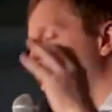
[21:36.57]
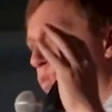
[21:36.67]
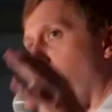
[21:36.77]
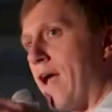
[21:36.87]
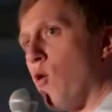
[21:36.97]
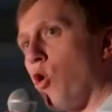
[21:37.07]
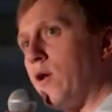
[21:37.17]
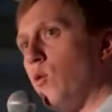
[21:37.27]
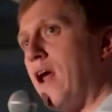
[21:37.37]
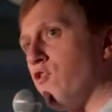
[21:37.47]
The
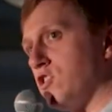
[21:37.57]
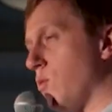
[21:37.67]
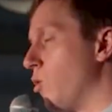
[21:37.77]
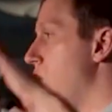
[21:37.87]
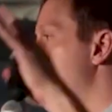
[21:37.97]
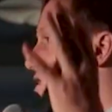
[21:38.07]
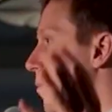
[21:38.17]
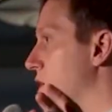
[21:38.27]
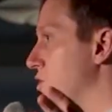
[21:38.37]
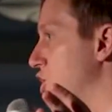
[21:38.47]
priority, whenever someone talks
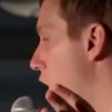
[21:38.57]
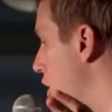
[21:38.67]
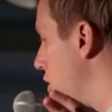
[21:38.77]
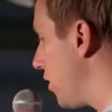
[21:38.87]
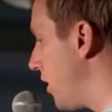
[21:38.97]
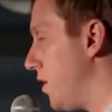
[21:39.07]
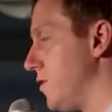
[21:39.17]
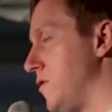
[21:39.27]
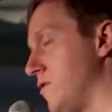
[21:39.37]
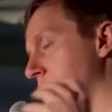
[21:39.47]
about the dollar and
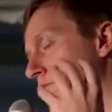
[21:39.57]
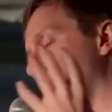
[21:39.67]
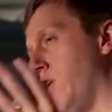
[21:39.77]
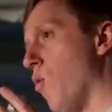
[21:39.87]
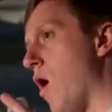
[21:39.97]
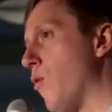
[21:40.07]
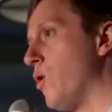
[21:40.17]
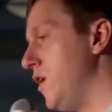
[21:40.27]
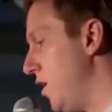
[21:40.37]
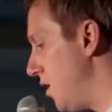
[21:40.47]
it's, why
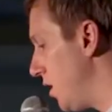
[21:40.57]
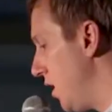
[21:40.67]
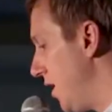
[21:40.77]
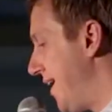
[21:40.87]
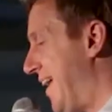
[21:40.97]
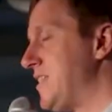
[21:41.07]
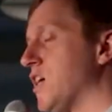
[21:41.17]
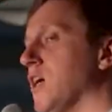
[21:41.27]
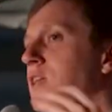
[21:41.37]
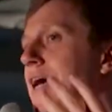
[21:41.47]
we need it, it's
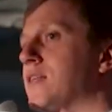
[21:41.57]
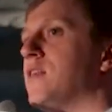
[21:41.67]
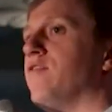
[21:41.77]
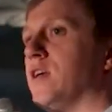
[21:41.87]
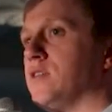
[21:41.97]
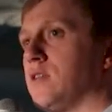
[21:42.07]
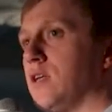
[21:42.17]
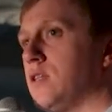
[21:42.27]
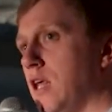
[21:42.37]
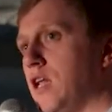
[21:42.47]
a collectivist.
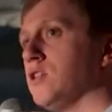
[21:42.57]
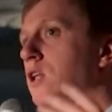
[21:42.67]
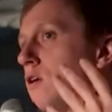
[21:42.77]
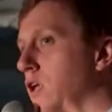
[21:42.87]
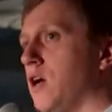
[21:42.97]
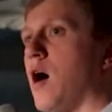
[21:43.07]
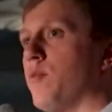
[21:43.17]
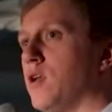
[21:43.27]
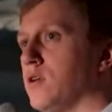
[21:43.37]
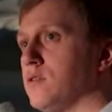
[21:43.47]
It is literally
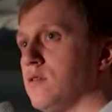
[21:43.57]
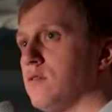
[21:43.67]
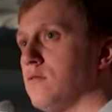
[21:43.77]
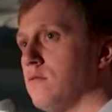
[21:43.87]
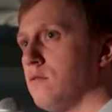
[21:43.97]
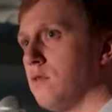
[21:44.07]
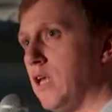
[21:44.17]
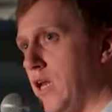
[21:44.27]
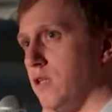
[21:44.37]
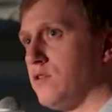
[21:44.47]
communist
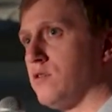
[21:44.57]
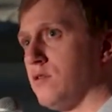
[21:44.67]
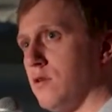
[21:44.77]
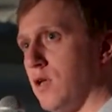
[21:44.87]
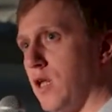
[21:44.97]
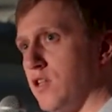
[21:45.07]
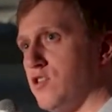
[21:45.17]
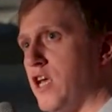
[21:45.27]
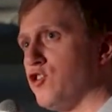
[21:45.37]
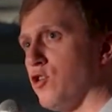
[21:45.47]
in its
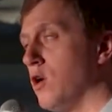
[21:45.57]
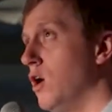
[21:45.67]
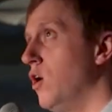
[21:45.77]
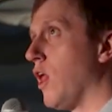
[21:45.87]
nature.